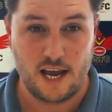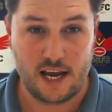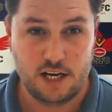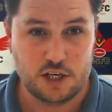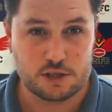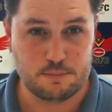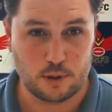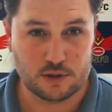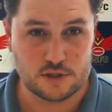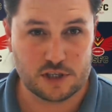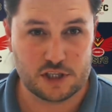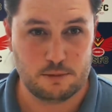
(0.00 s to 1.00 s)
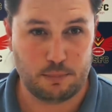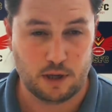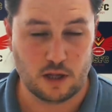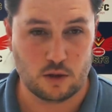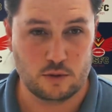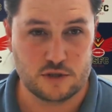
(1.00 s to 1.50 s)
Each sponsorship
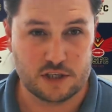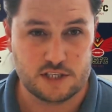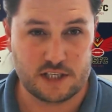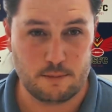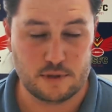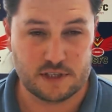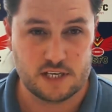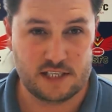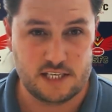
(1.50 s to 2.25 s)
includes a 10%